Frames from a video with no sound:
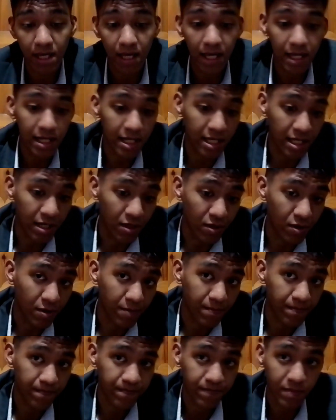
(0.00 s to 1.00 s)
In here,
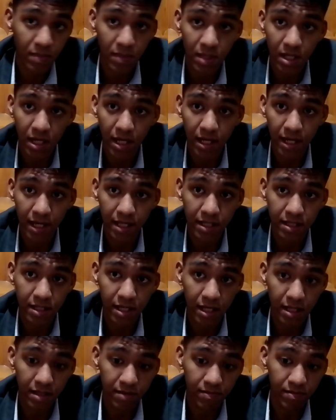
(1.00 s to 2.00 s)

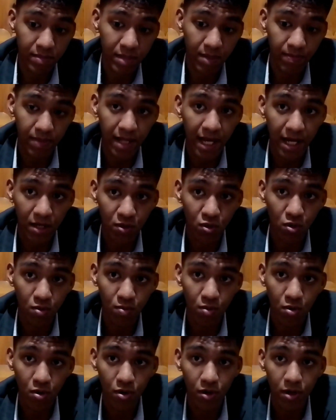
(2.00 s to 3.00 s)
in the Black No
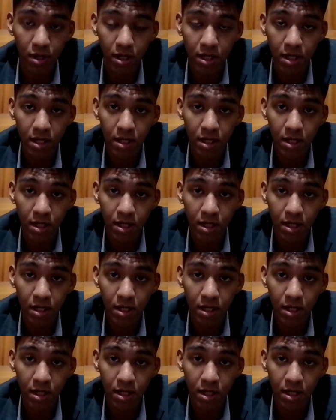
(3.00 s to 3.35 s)
More,